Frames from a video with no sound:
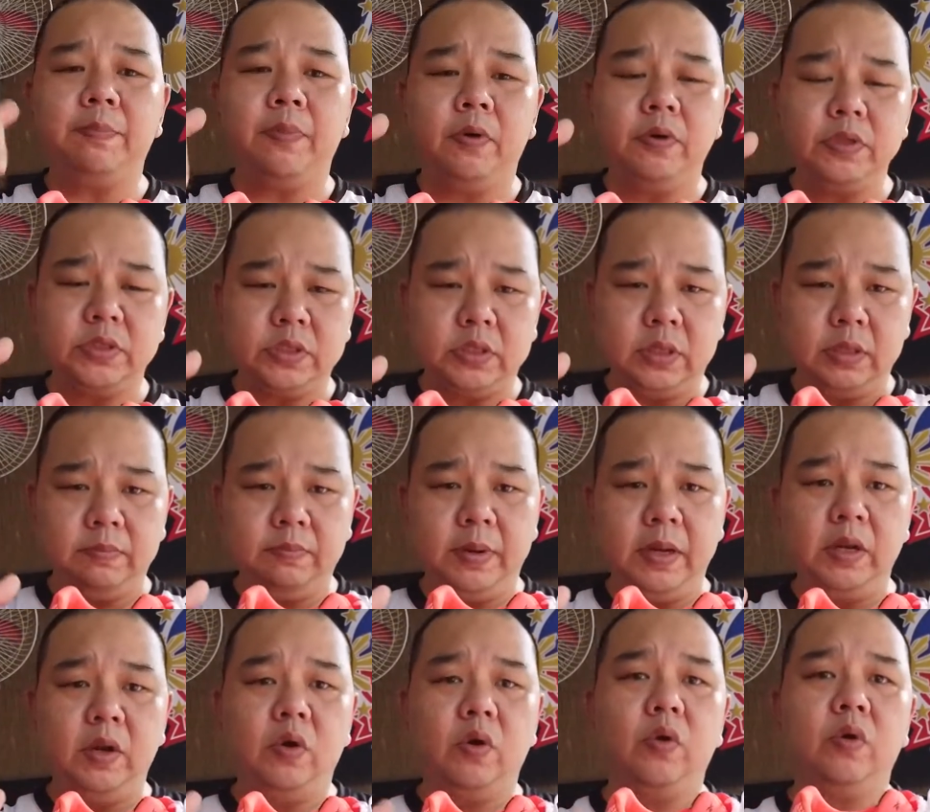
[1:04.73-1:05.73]
post
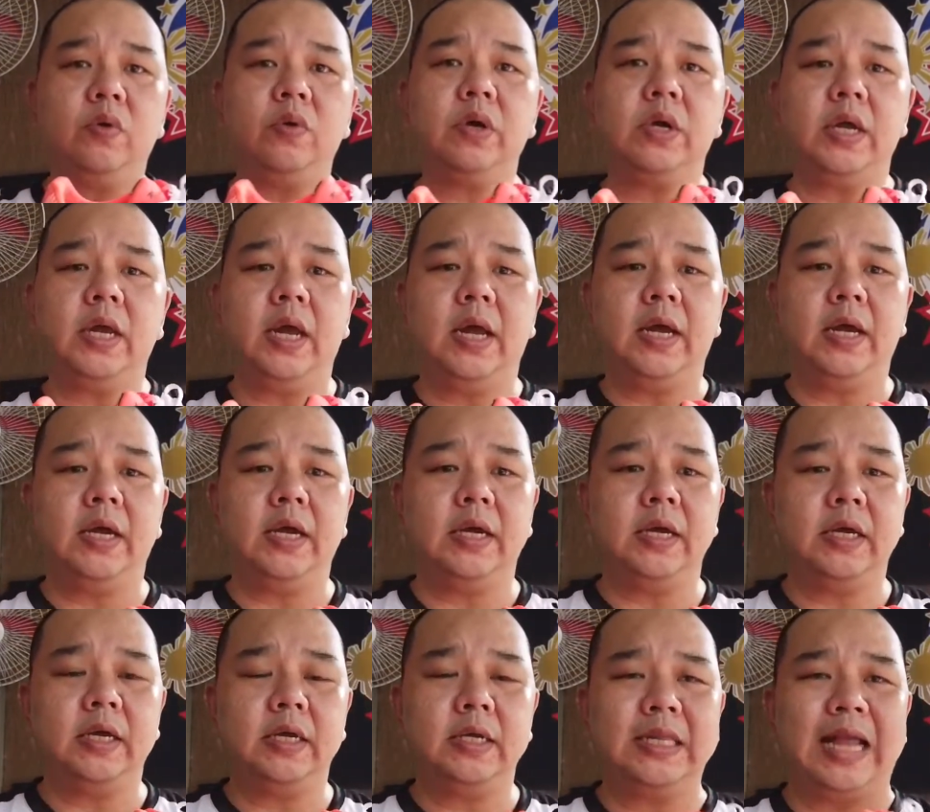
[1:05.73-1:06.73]
below
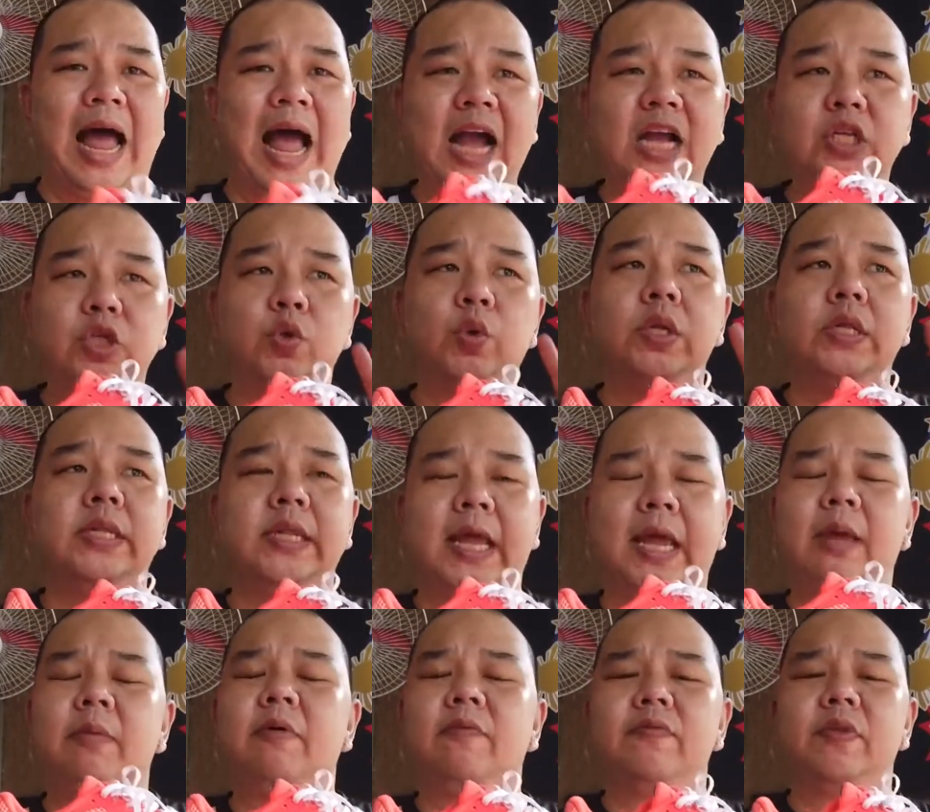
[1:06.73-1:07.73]
the actual
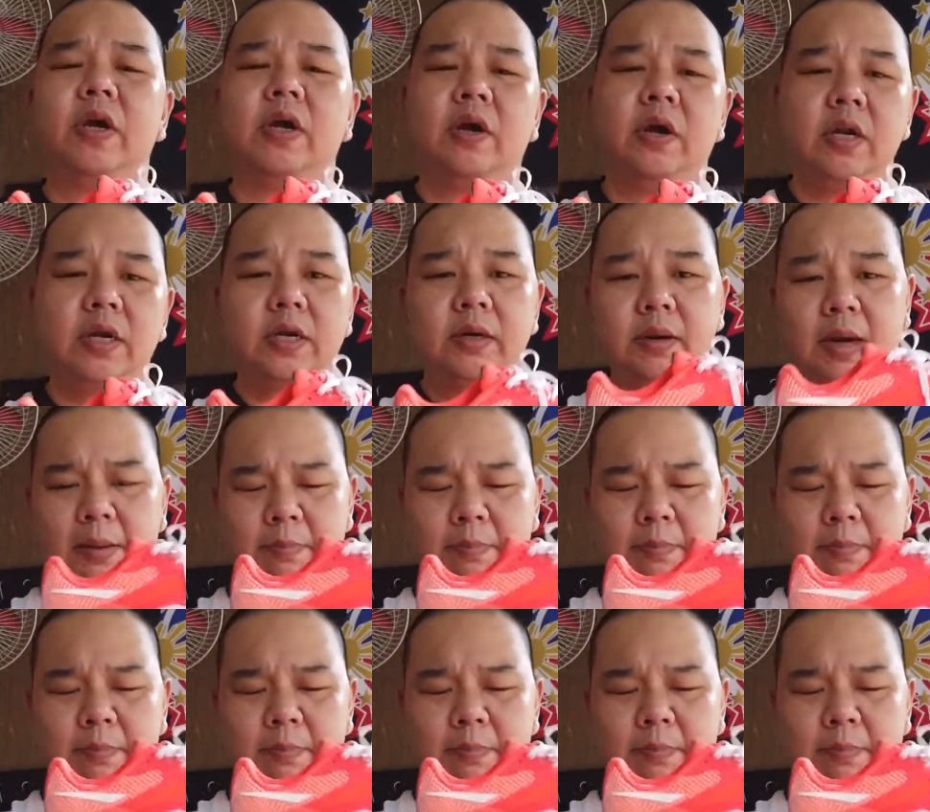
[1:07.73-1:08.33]
name of the color.